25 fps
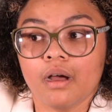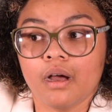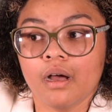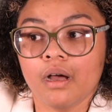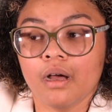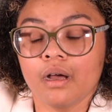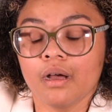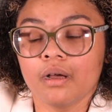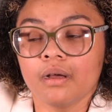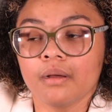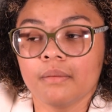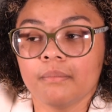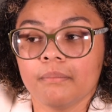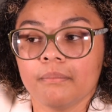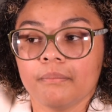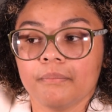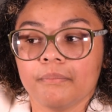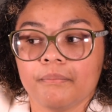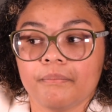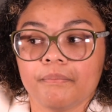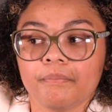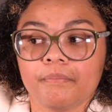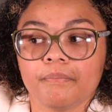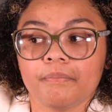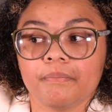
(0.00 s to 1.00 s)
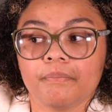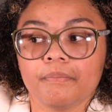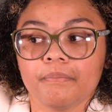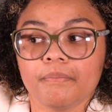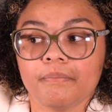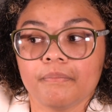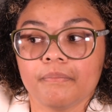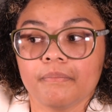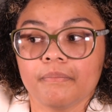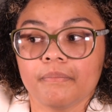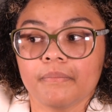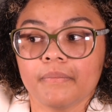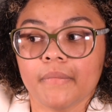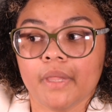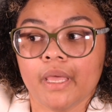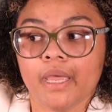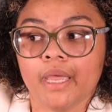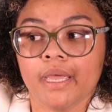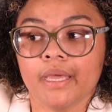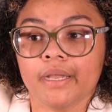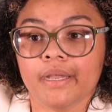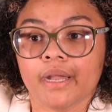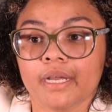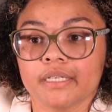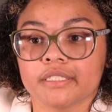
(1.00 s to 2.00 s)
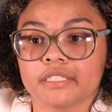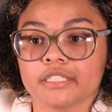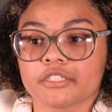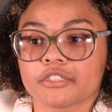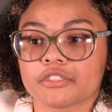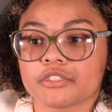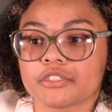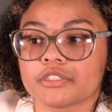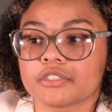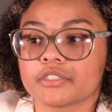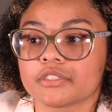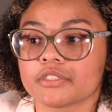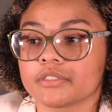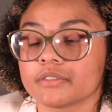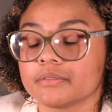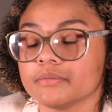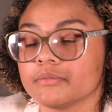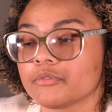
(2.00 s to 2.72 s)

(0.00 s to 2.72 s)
And I just